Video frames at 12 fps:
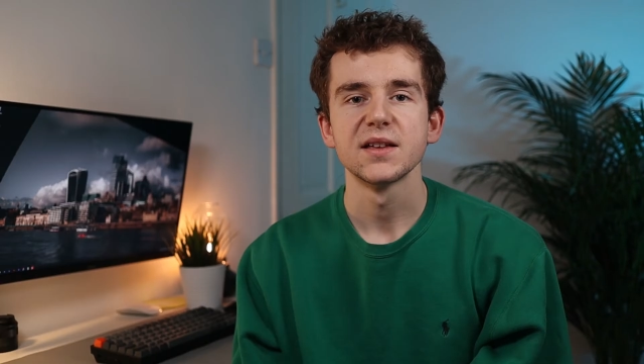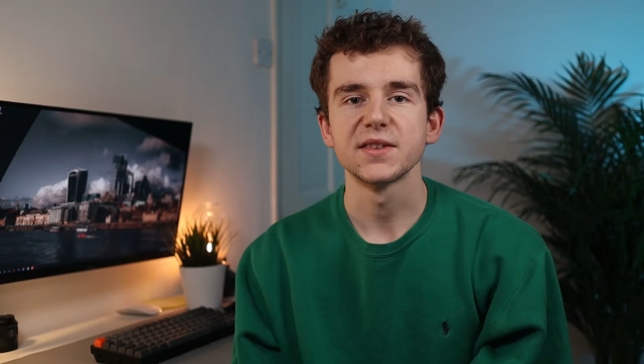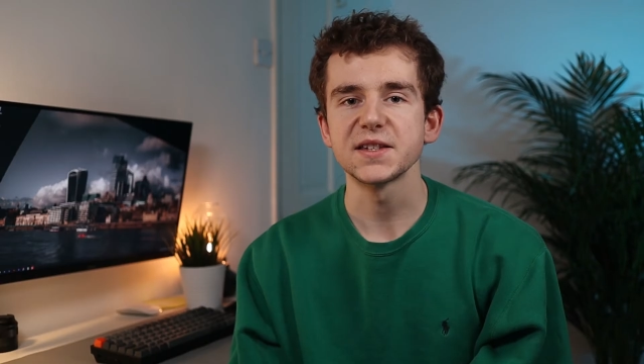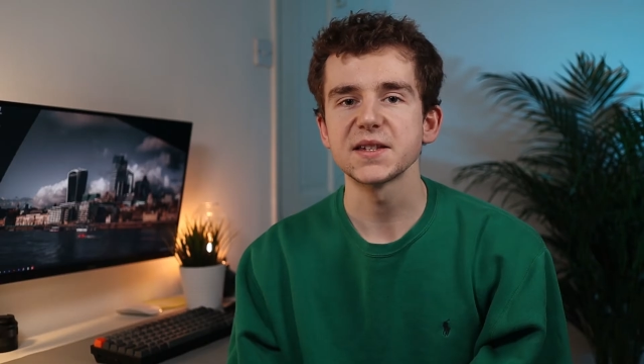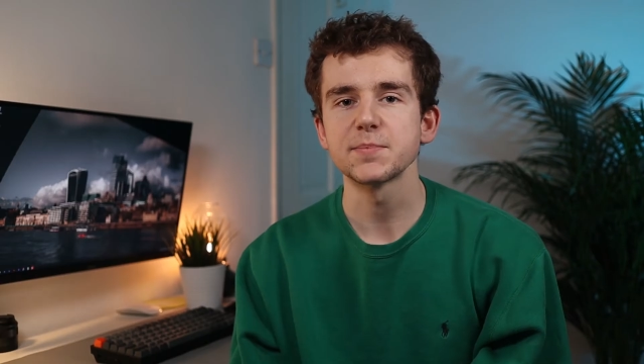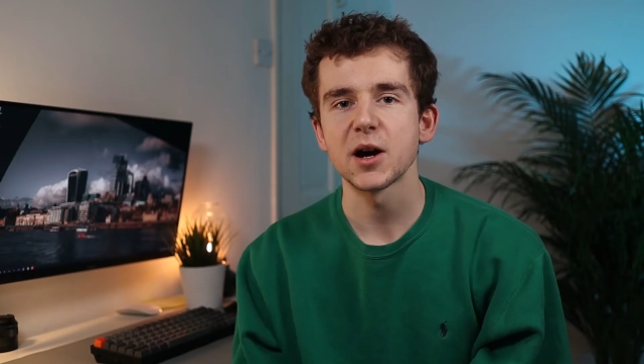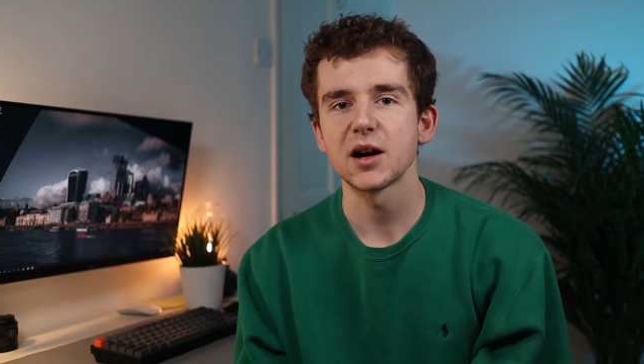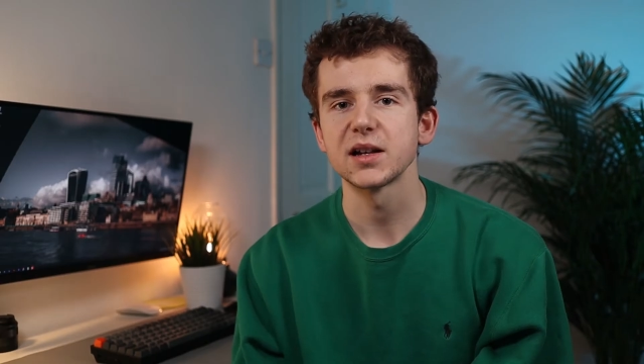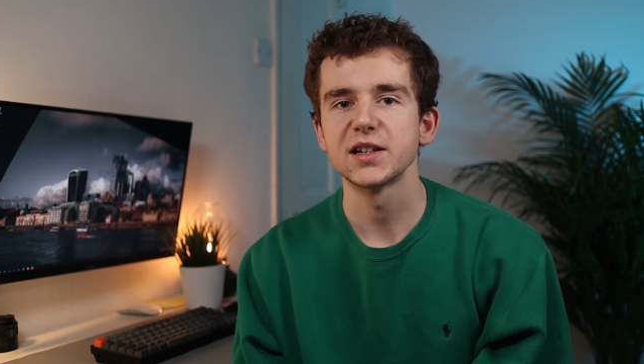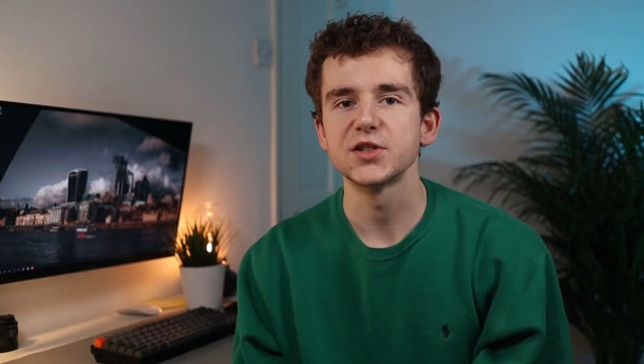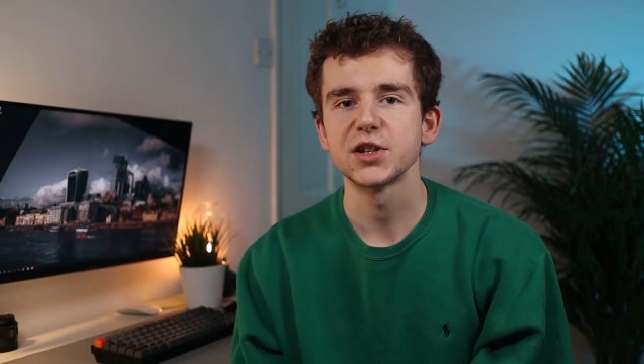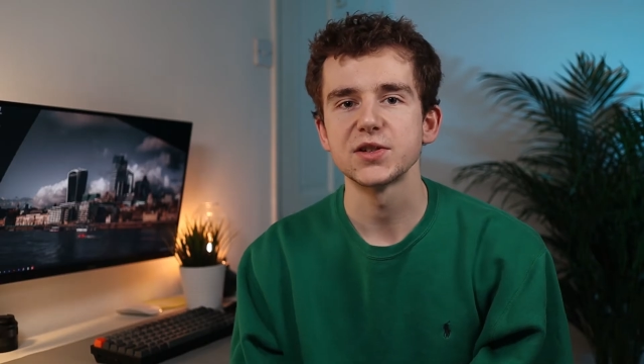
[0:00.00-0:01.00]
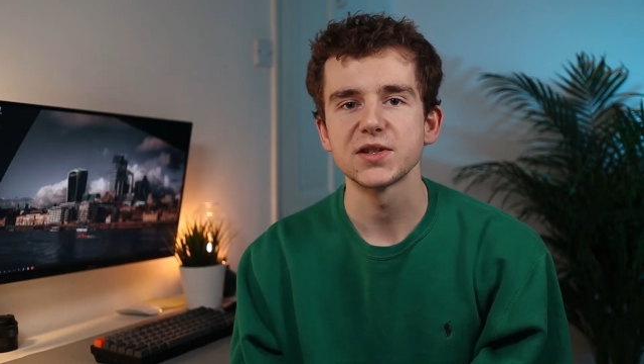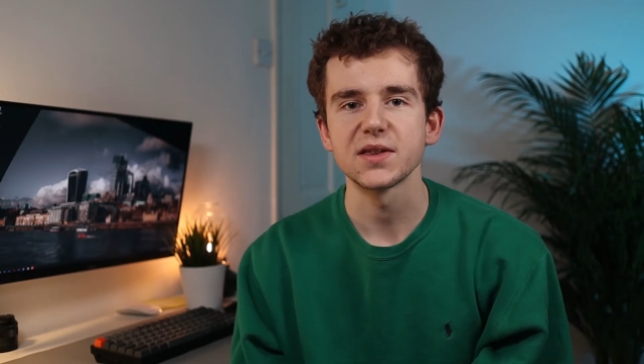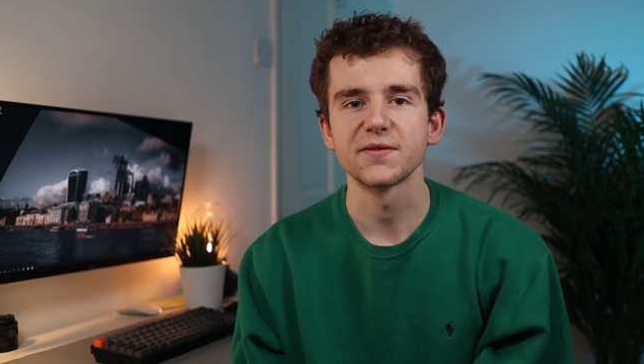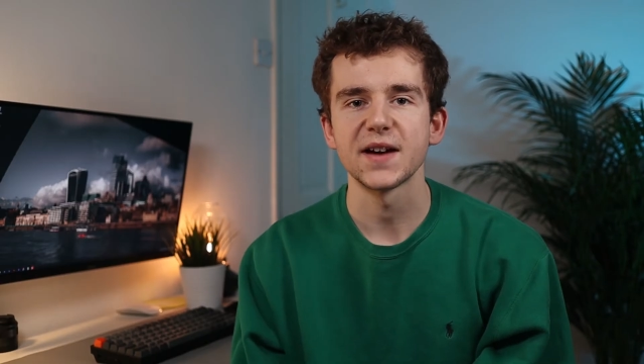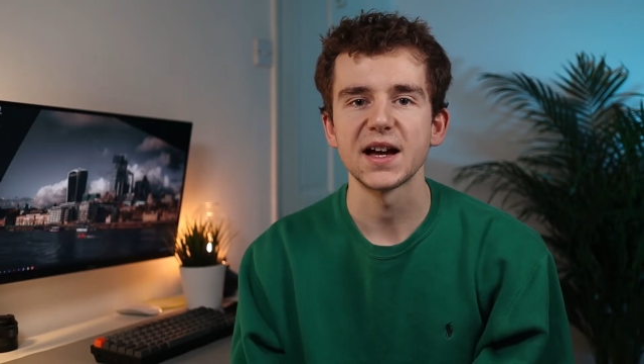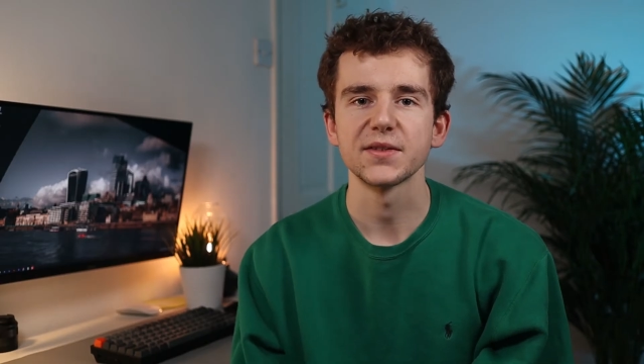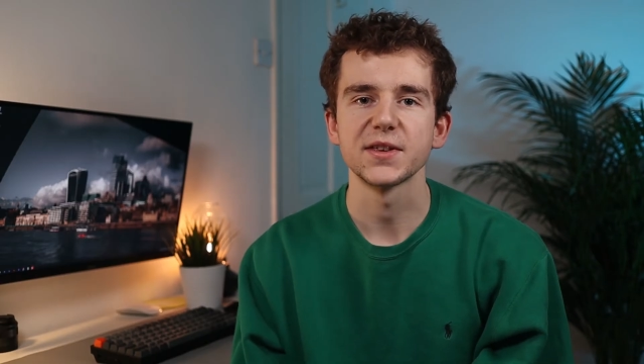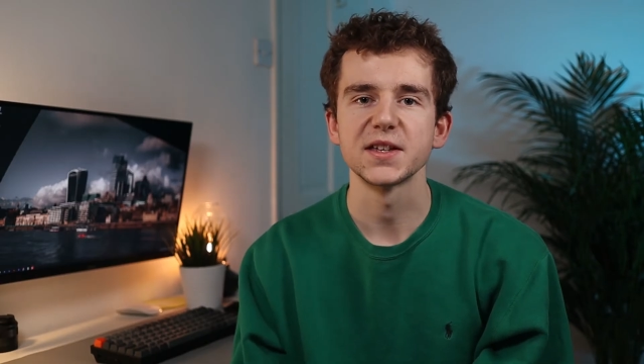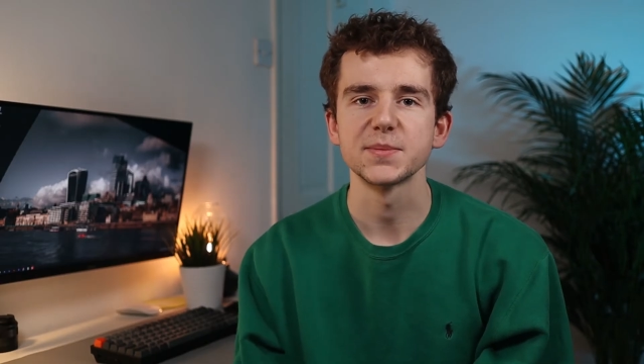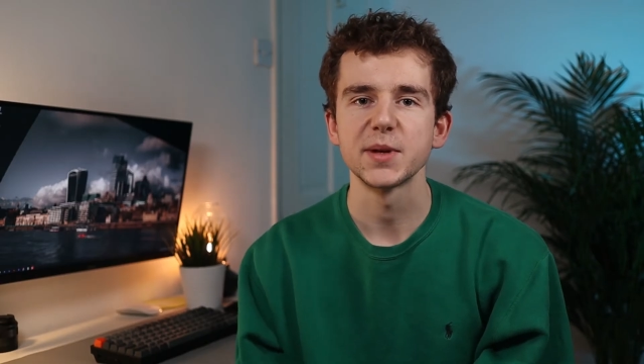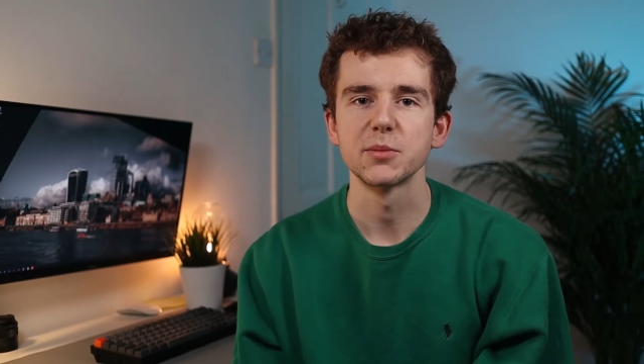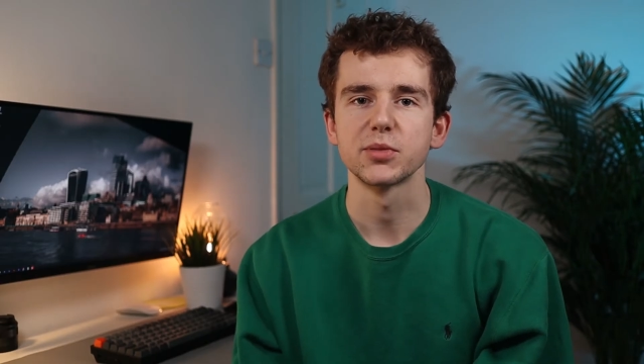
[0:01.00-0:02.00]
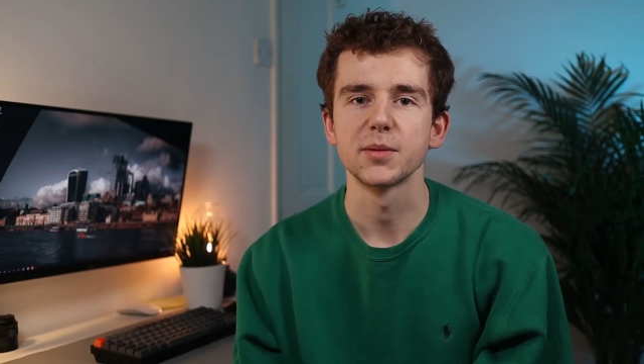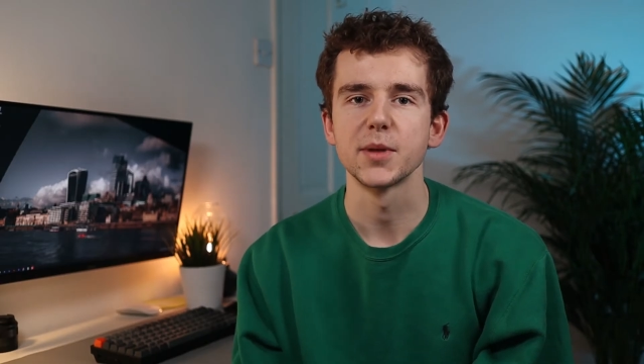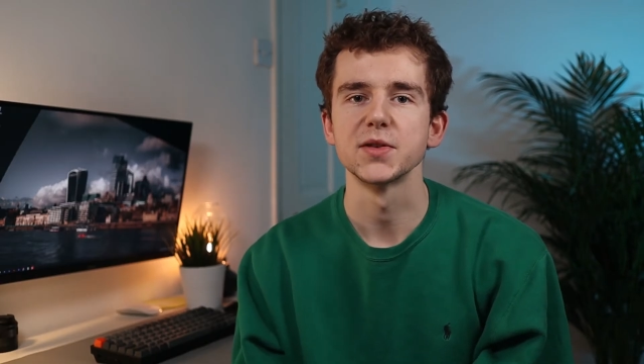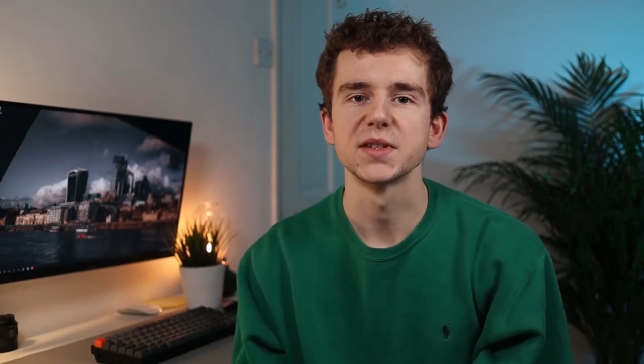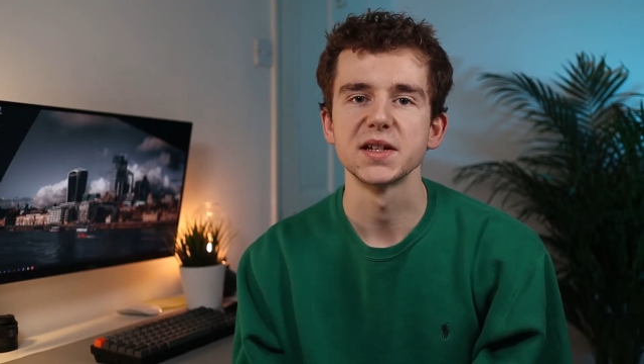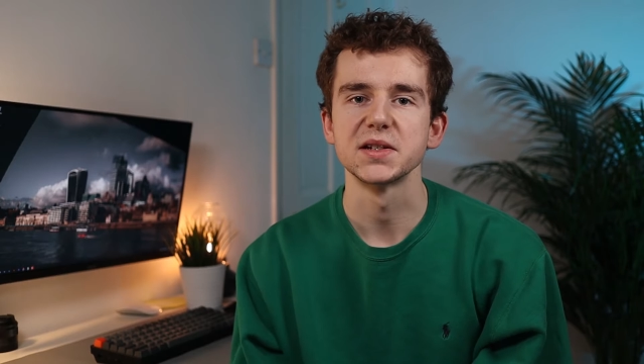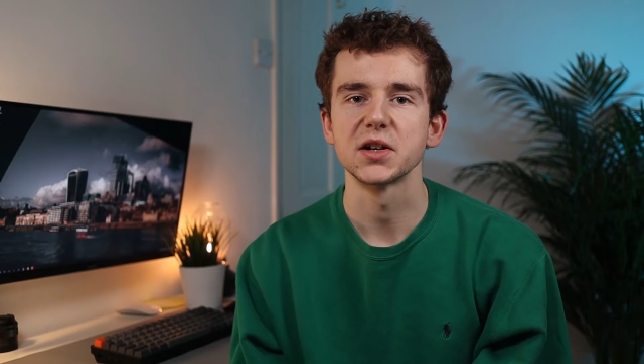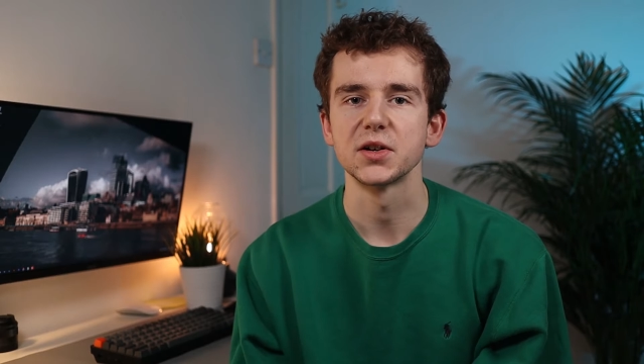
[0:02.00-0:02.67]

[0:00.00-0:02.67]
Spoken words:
This is partly due to the fact that it's been promoted